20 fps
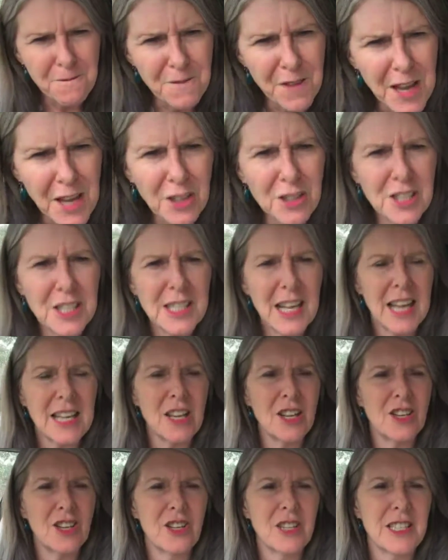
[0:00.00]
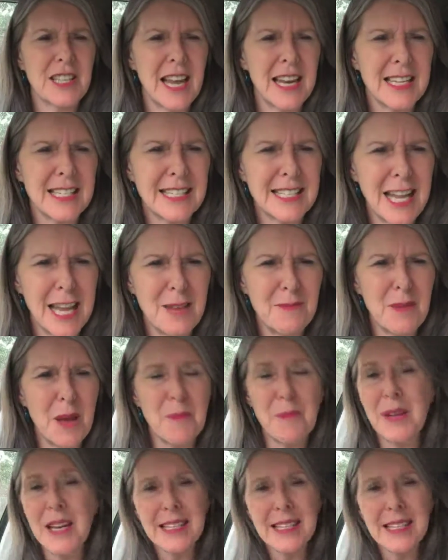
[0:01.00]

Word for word: feels like a good day to stay in bed,